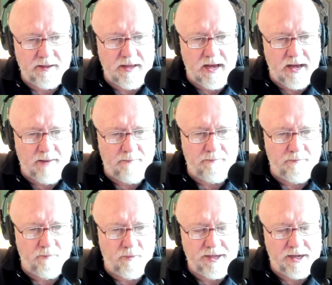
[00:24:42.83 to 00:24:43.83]
uh,
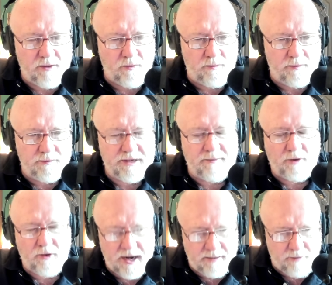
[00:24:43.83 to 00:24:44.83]
you know,
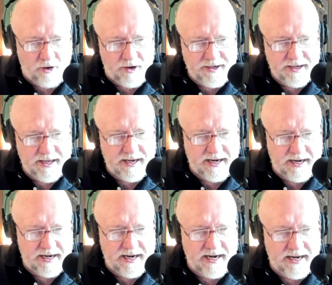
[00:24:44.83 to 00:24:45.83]
Democratic Party and
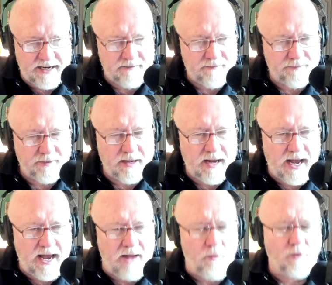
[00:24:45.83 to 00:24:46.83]
a and a
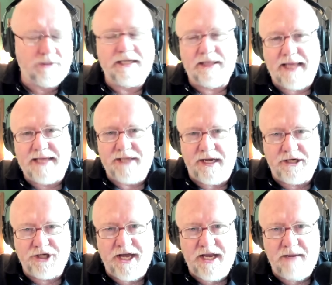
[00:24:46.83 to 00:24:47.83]
I won't say less
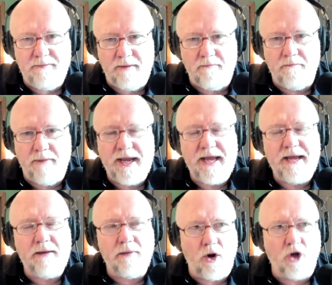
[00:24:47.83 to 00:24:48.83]
educated, but but
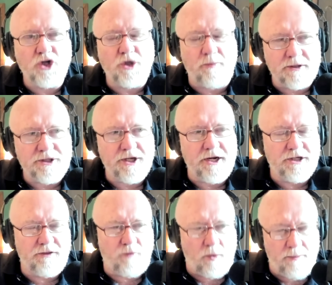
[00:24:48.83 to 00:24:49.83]
a larger percentage
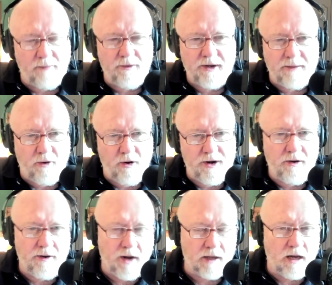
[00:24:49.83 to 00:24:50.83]
of the Republican Party are
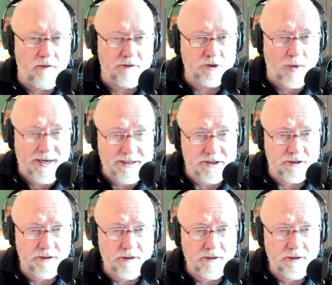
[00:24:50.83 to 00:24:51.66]
non college whites